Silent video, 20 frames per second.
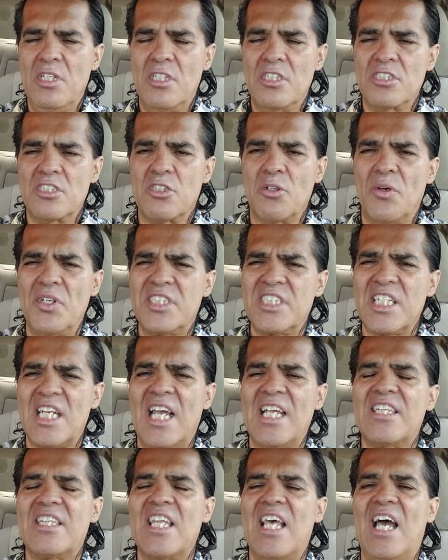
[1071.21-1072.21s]
So it's
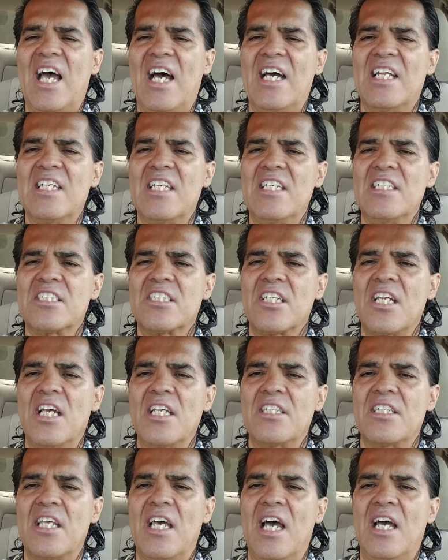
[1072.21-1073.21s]
like that. It's
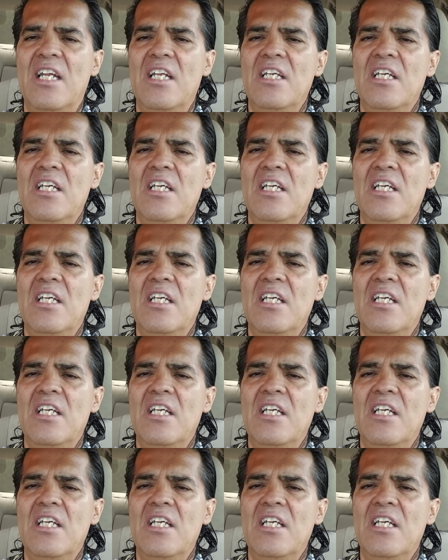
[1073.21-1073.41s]
like that.